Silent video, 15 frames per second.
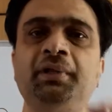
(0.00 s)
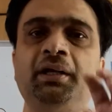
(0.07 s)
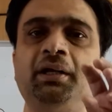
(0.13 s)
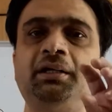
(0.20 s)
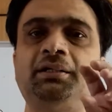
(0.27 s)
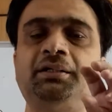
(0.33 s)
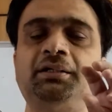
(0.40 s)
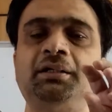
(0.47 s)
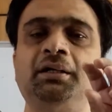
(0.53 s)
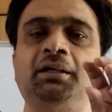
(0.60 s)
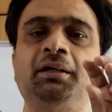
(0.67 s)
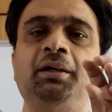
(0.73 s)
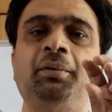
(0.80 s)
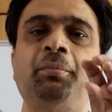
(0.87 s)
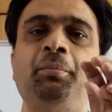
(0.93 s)
It
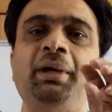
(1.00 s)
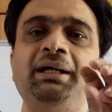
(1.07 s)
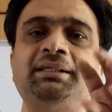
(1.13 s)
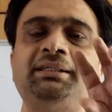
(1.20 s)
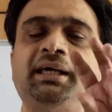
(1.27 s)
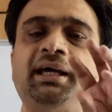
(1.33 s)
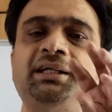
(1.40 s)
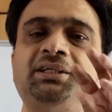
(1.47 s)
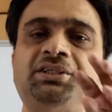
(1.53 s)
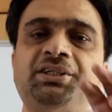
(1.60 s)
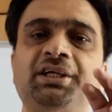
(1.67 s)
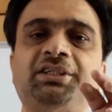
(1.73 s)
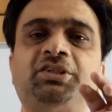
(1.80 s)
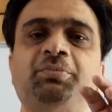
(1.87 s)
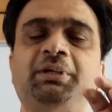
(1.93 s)
makes
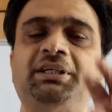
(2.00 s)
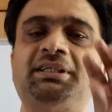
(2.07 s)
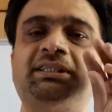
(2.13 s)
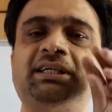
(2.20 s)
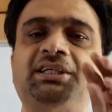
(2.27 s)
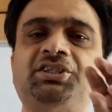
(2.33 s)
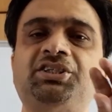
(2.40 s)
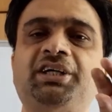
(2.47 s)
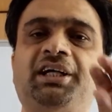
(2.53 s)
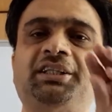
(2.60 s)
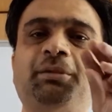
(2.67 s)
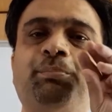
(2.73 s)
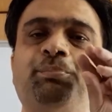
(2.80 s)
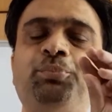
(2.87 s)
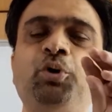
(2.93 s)
adjustments such that
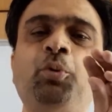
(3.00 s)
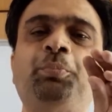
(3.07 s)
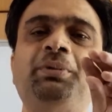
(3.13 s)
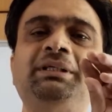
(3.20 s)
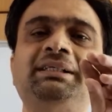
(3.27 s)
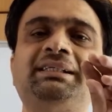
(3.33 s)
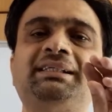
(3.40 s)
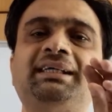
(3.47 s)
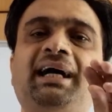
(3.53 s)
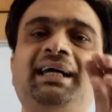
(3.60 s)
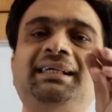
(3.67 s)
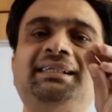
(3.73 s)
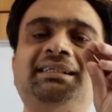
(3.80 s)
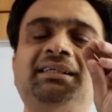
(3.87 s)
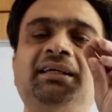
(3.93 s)
the pupil
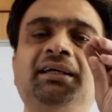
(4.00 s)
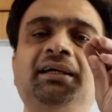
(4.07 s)
size